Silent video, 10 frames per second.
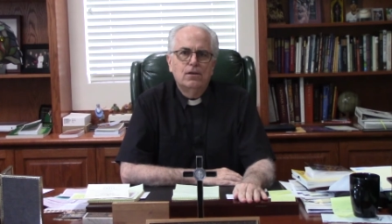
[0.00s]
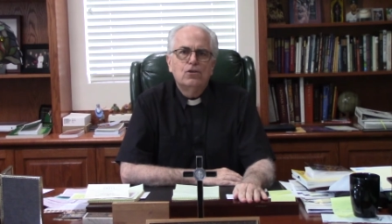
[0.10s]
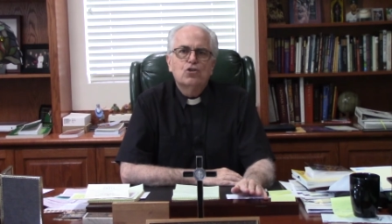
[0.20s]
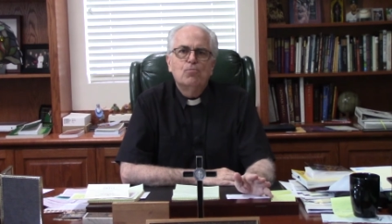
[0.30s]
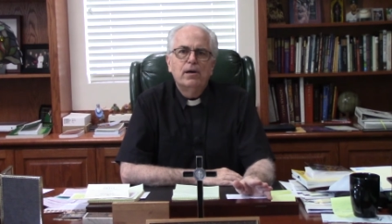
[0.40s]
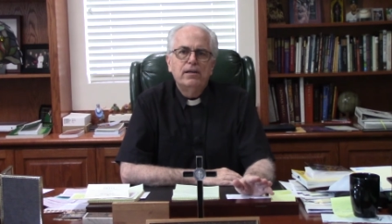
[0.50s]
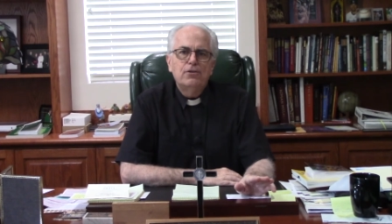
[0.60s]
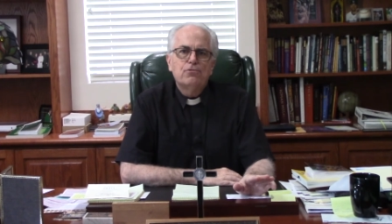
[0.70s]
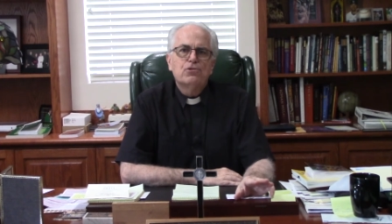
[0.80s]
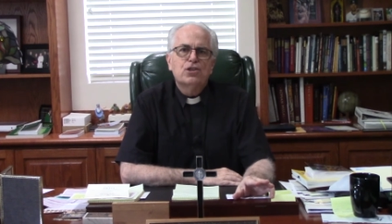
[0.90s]
So Monday
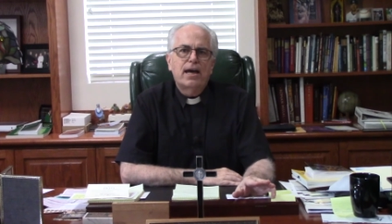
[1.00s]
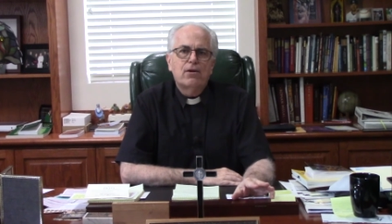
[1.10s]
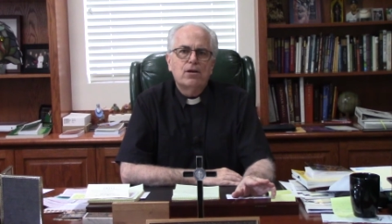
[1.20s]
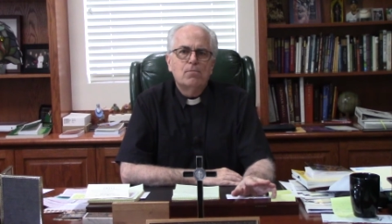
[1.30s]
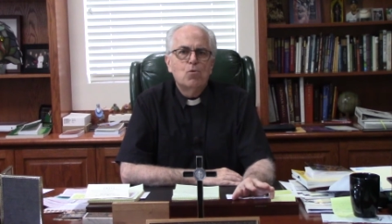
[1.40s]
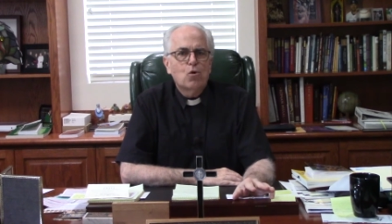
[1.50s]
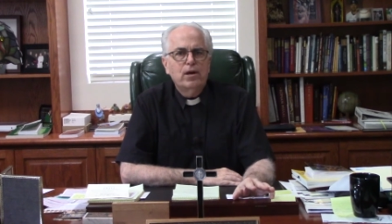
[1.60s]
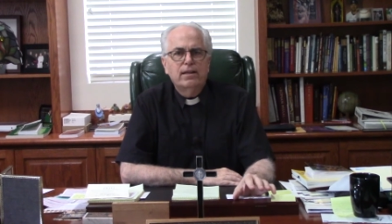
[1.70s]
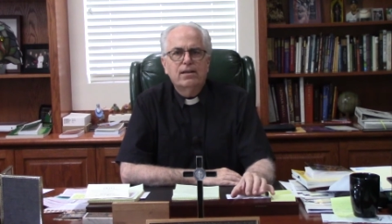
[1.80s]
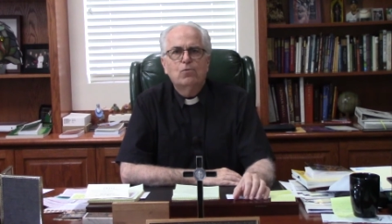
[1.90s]
through Saturday
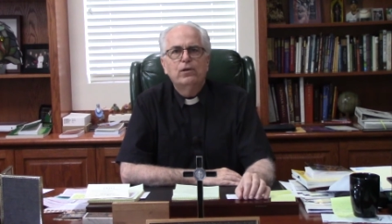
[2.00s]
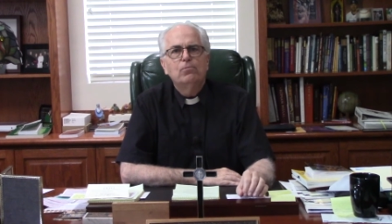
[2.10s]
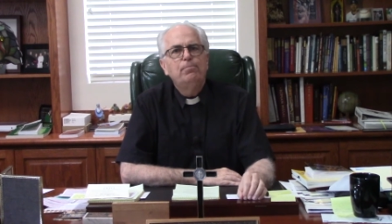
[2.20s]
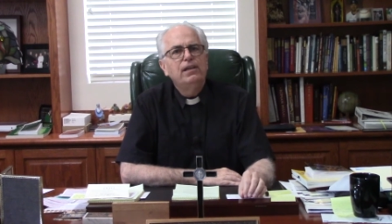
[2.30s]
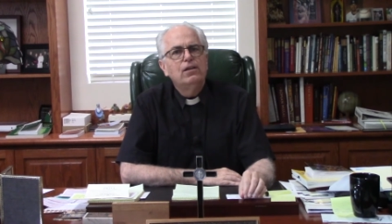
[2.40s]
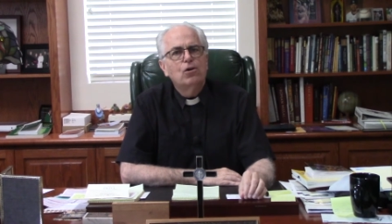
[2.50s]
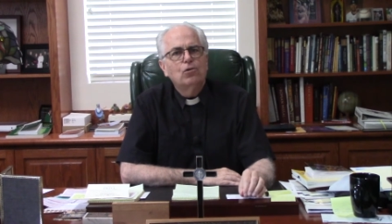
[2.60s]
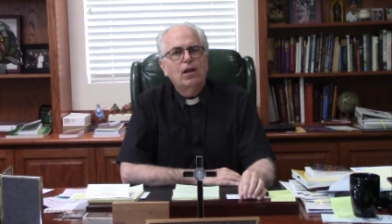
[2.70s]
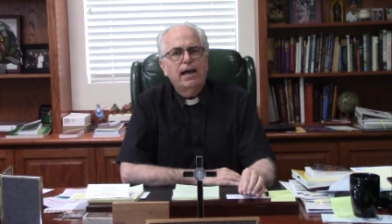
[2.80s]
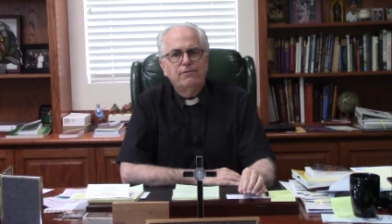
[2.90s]
morning there will be no
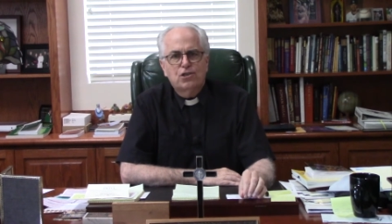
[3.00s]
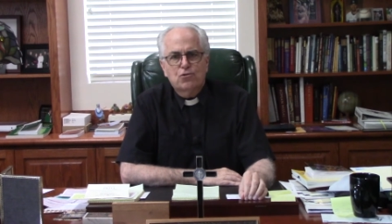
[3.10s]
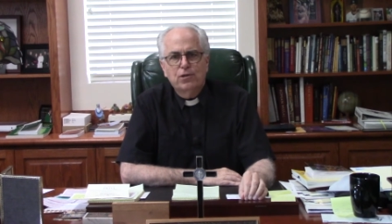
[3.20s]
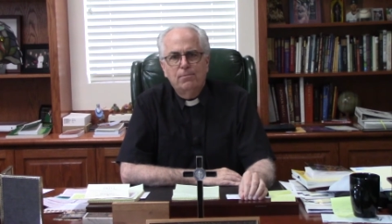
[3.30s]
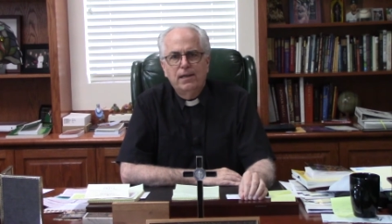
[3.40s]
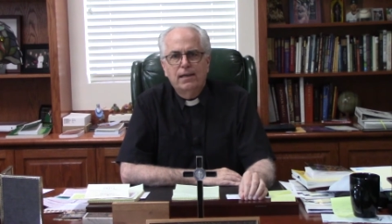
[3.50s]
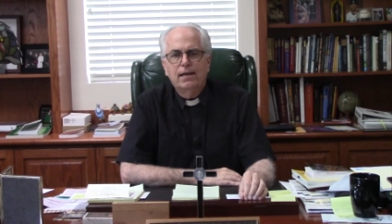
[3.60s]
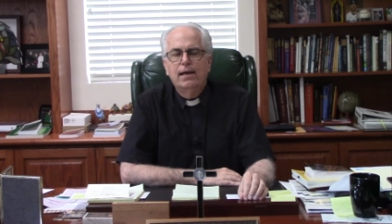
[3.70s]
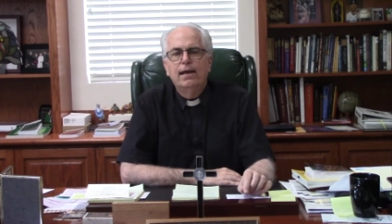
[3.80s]
live streaming